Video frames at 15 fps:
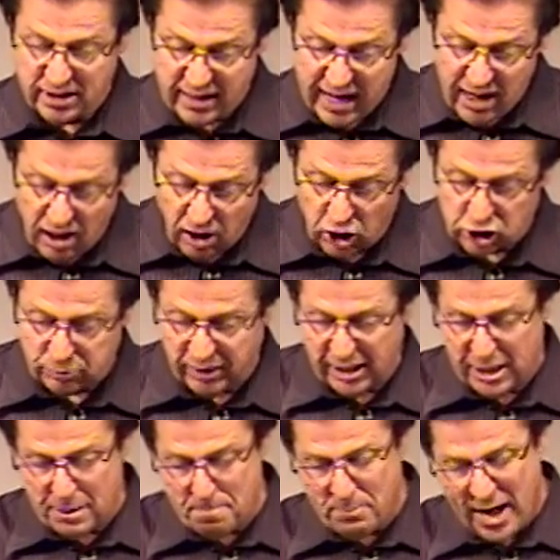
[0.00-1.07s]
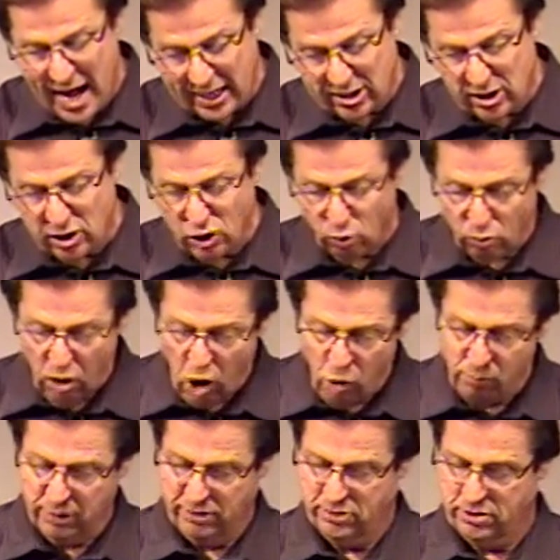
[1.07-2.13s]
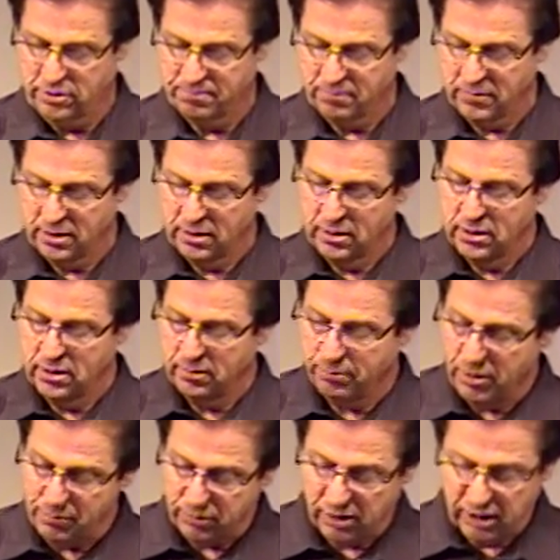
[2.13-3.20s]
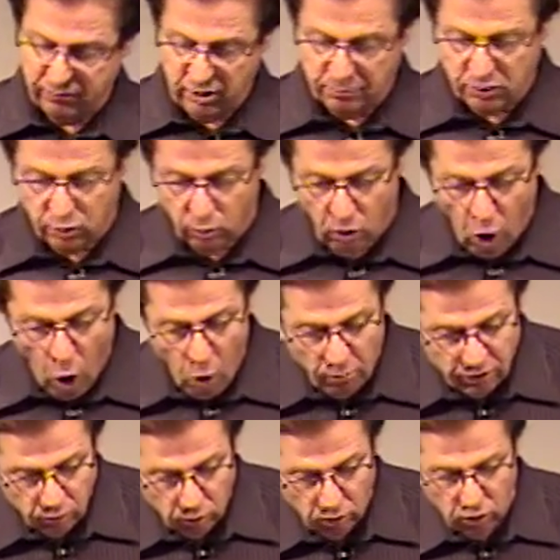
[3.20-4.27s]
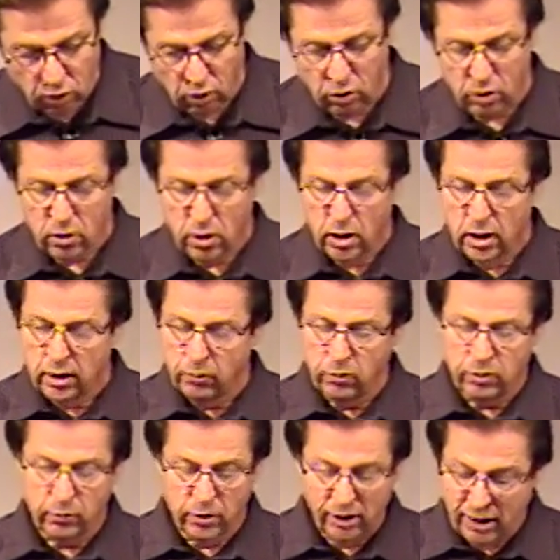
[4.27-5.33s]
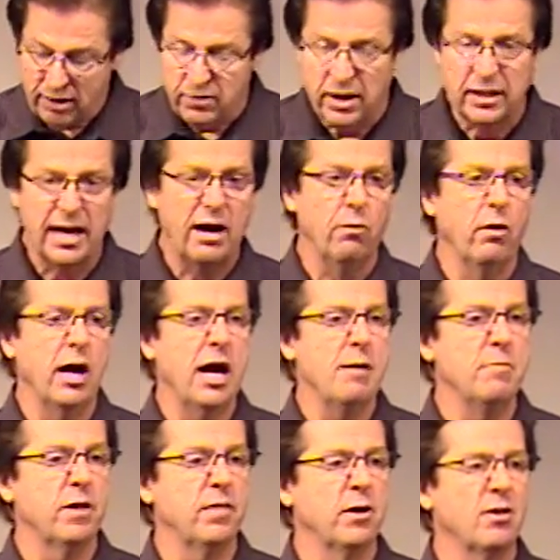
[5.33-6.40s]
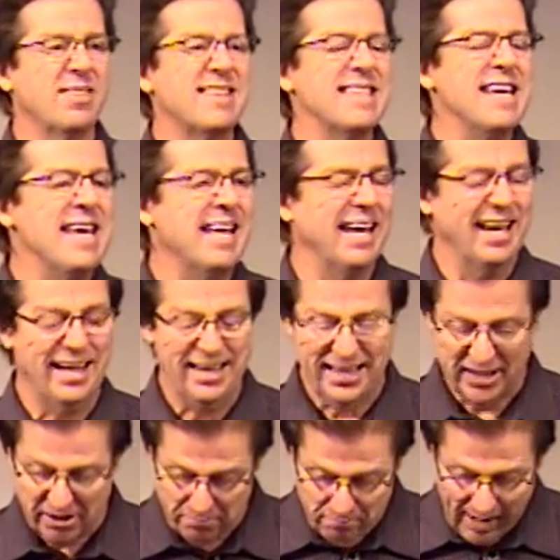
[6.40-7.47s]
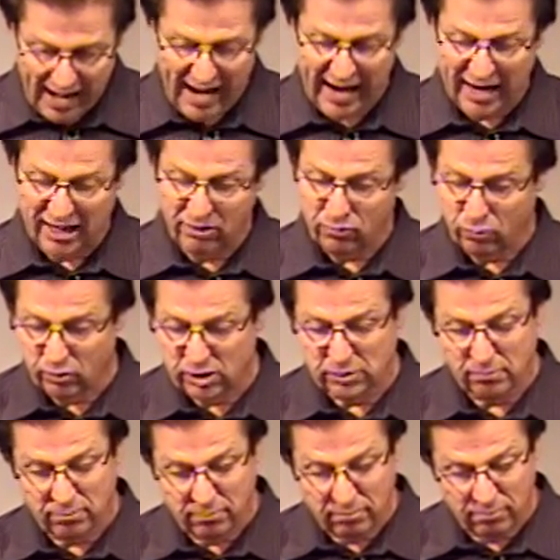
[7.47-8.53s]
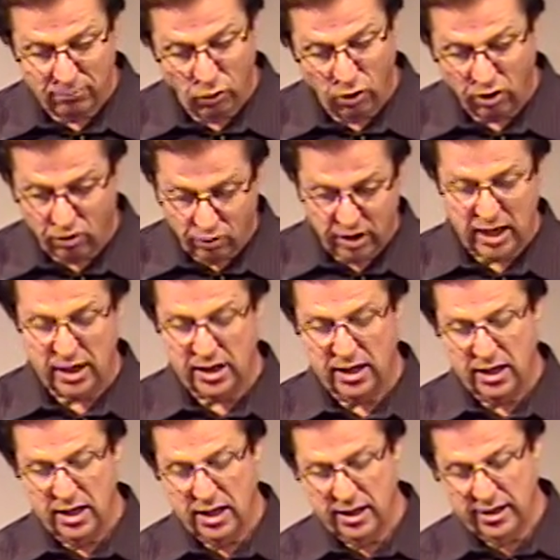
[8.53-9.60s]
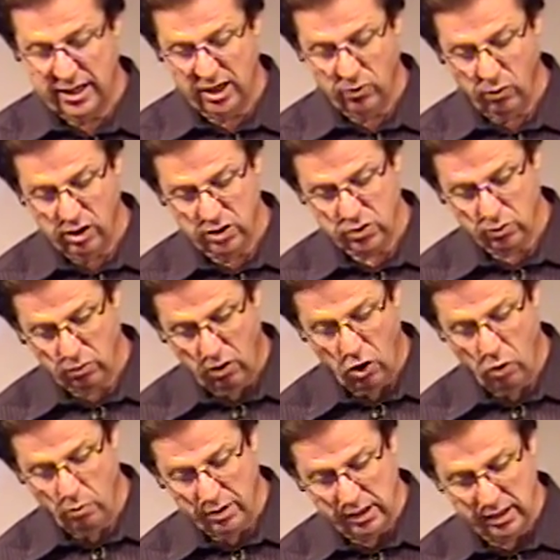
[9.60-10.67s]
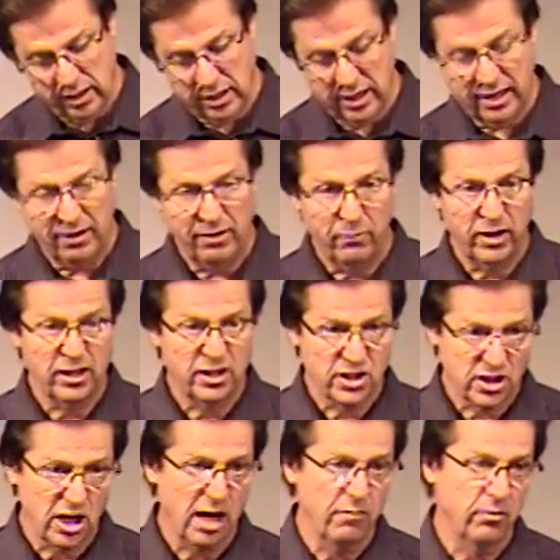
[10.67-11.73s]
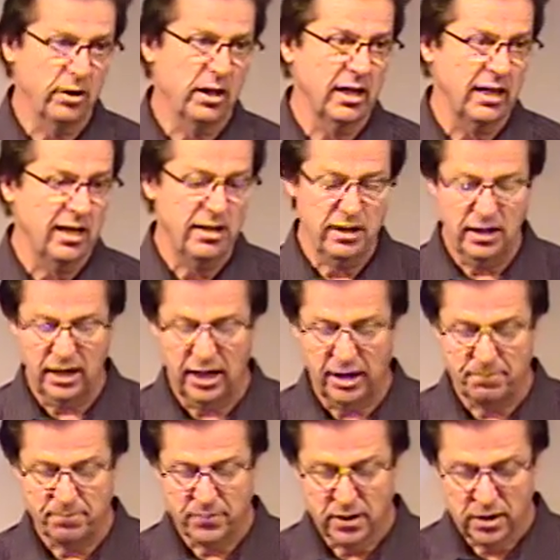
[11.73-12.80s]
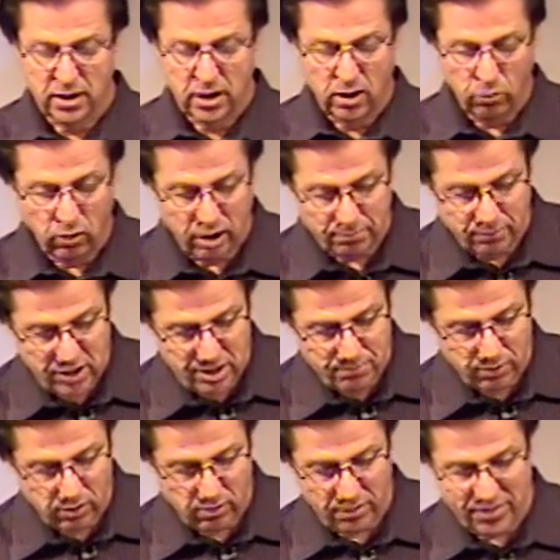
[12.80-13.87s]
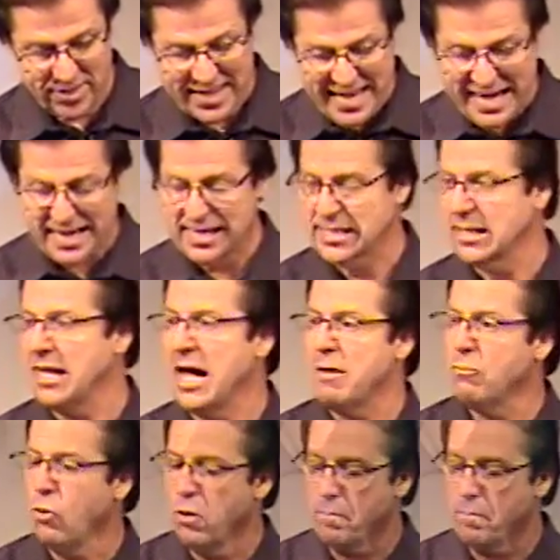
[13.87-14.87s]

they ultimately impacted the Romans. People lived under Roman rule, were living that way, but their thinking and their mind was more Greek than it was Roman. And, and we discover that in the end, what people think is a lot more